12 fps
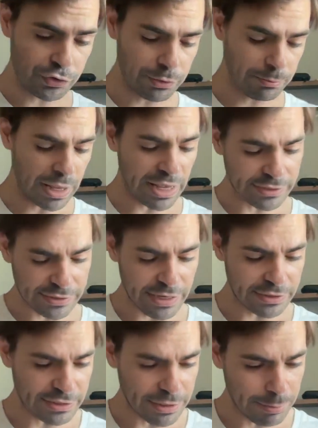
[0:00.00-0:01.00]

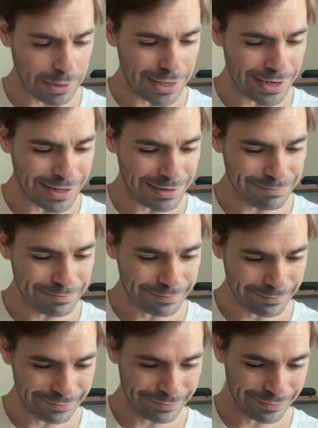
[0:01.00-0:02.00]
exercise at the beginning,
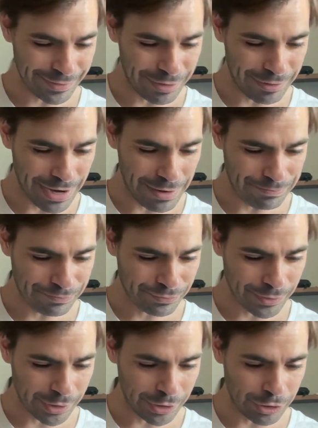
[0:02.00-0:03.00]
okay?
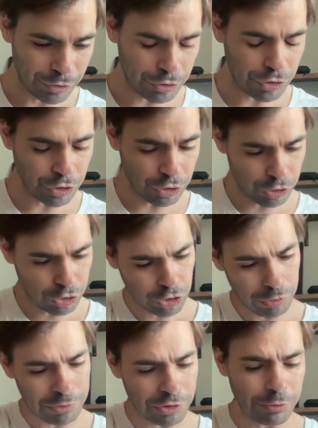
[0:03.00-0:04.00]
There's
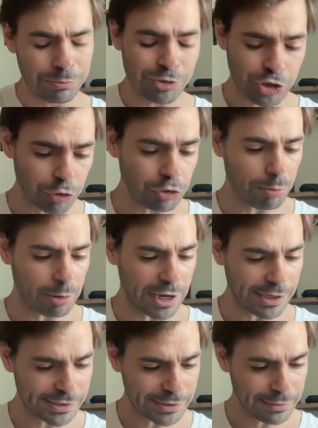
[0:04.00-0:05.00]
some shoulder press,